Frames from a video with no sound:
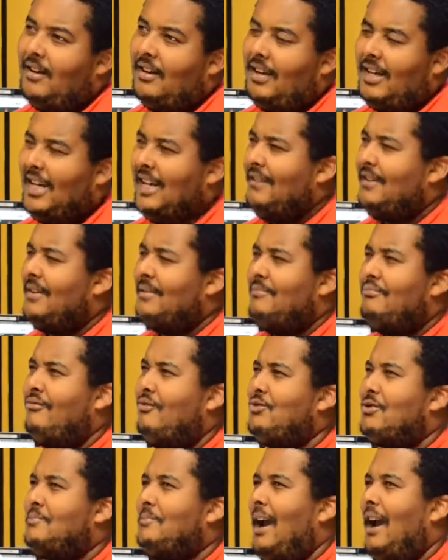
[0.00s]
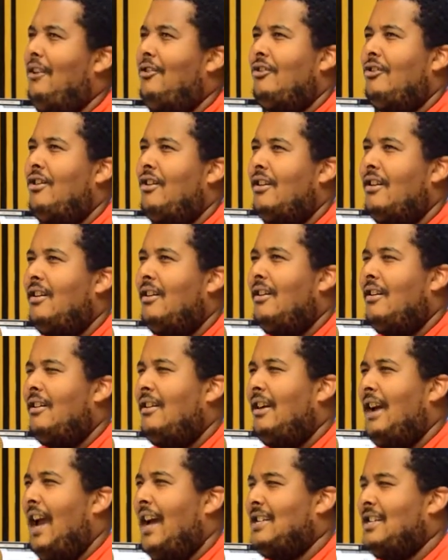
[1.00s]
Even Bruce Banner,
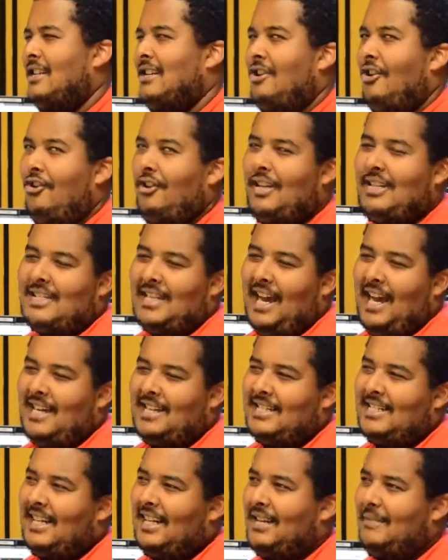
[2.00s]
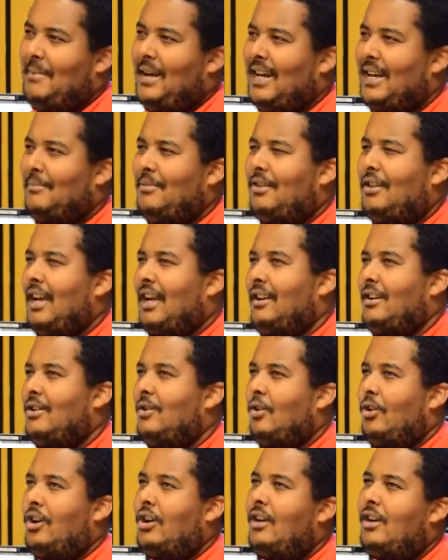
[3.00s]
as a nerdy scientist, they didn't make him look like a
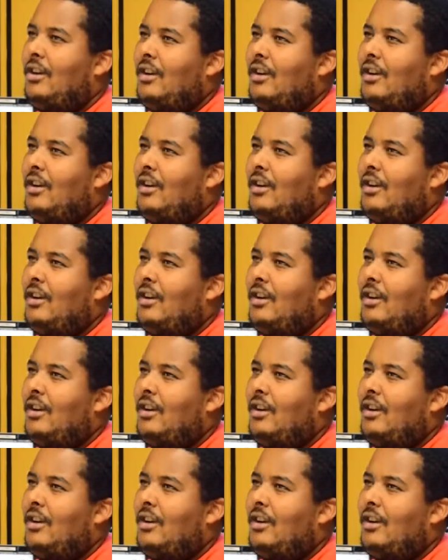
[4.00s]
dork.